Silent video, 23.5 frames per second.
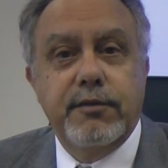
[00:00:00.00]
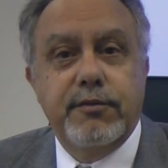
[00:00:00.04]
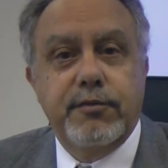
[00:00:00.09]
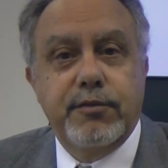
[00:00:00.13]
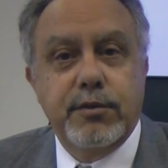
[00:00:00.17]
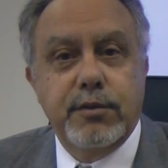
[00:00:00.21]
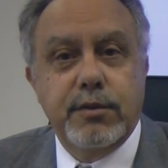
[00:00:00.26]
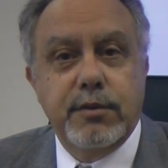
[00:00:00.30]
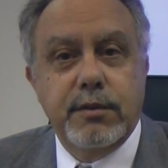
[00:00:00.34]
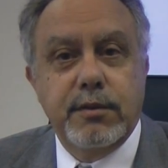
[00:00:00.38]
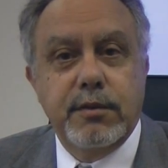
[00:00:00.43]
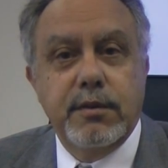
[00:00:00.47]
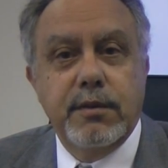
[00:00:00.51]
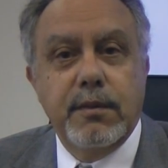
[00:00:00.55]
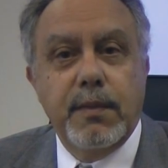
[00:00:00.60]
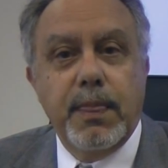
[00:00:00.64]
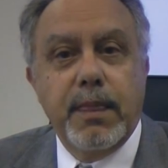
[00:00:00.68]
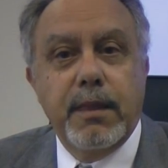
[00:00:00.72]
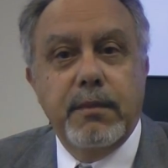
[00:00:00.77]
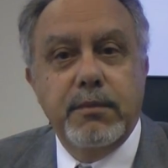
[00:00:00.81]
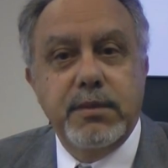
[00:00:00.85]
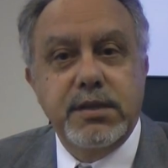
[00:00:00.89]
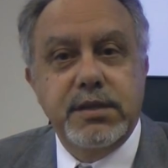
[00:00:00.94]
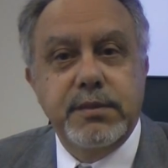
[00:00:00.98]
for
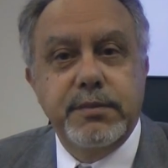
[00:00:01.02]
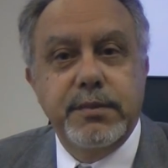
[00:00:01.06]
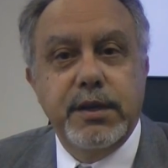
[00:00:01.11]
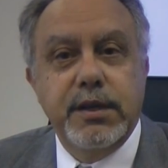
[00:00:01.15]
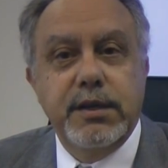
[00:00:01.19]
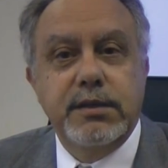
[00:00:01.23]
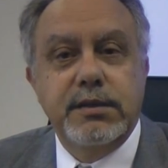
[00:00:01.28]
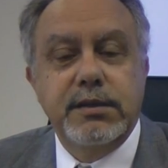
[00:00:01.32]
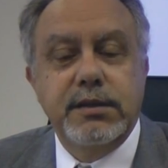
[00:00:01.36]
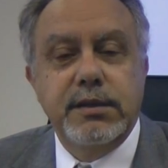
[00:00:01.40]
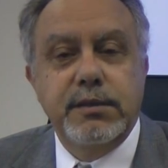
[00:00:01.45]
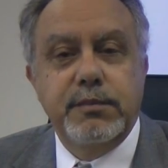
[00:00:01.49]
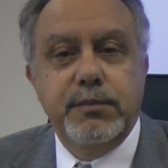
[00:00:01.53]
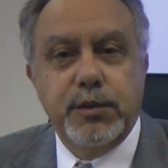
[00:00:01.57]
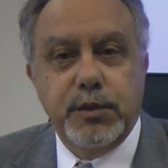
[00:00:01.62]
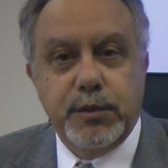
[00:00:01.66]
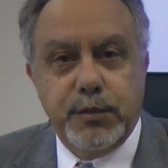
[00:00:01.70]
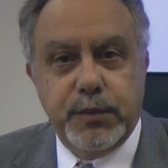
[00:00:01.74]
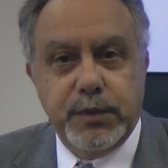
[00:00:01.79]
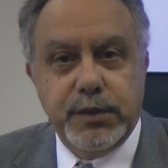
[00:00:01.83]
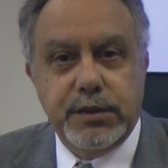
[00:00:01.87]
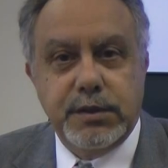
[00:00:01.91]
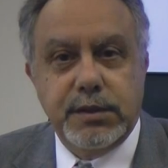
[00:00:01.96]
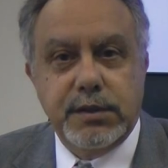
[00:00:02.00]
miscibility
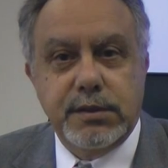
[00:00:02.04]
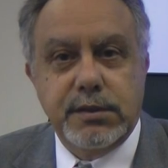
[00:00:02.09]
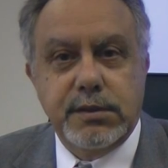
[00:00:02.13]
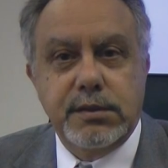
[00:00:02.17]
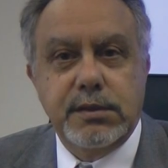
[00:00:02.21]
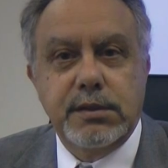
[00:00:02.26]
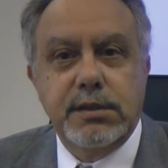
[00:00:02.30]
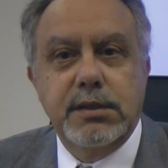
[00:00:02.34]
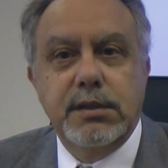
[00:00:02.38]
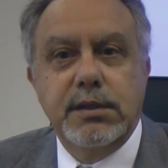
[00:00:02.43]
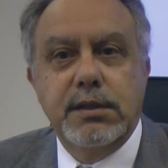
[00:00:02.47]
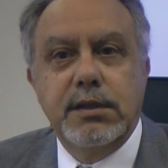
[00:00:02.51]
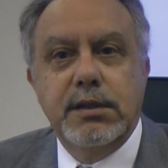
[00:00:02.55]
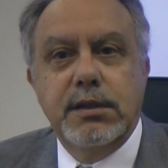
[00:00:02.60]
purposes.